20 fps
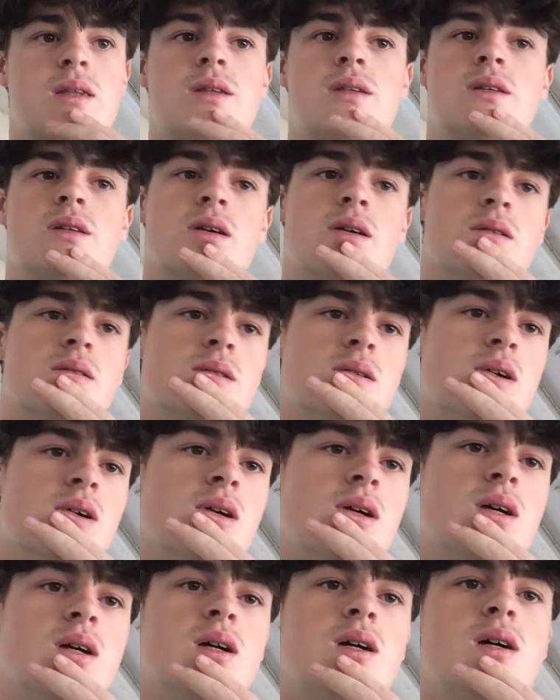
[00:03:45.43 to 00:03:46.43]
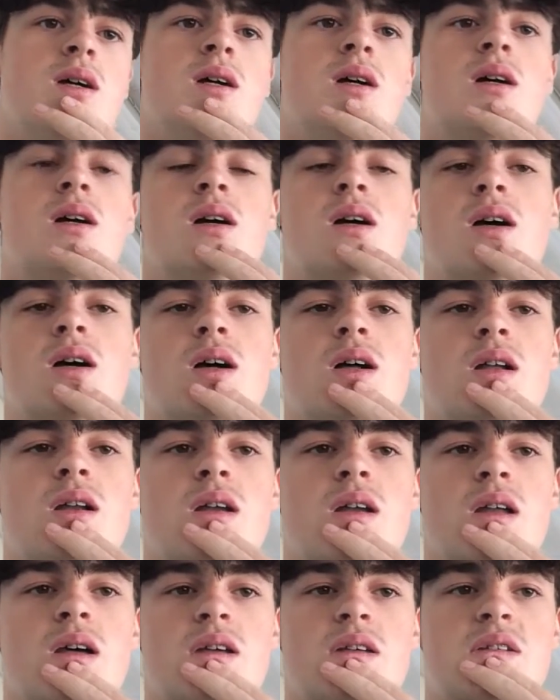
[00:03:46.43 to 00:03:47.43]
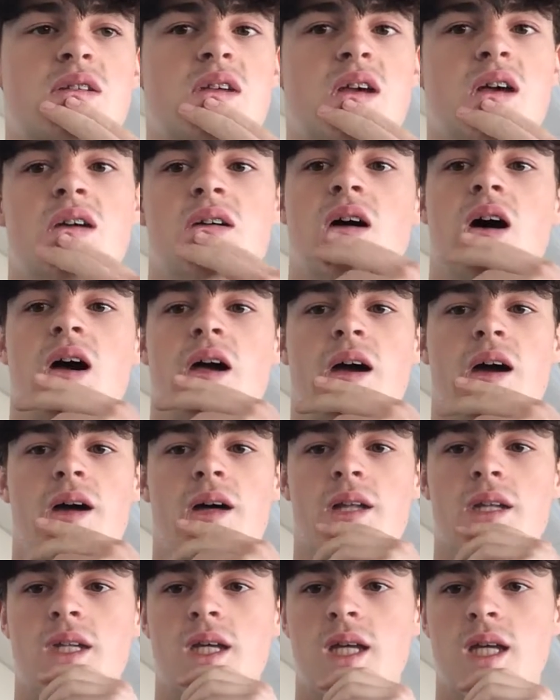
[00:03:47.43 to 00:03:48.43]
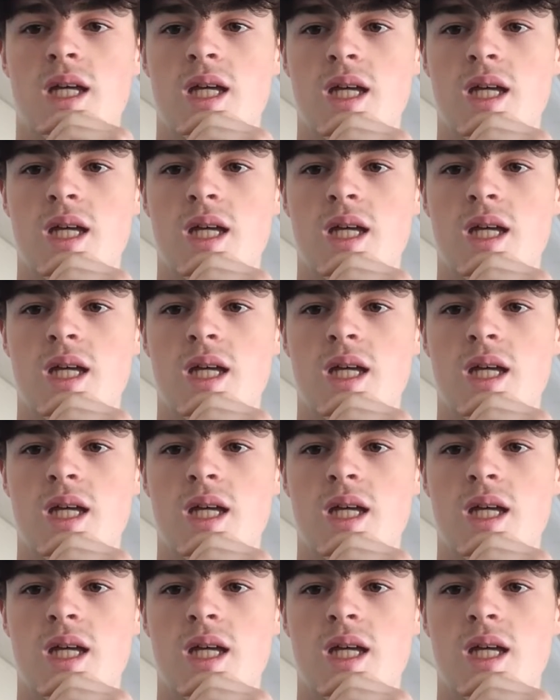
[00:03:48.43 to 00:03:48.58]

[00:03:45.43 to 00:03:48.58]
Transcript: So, like say I had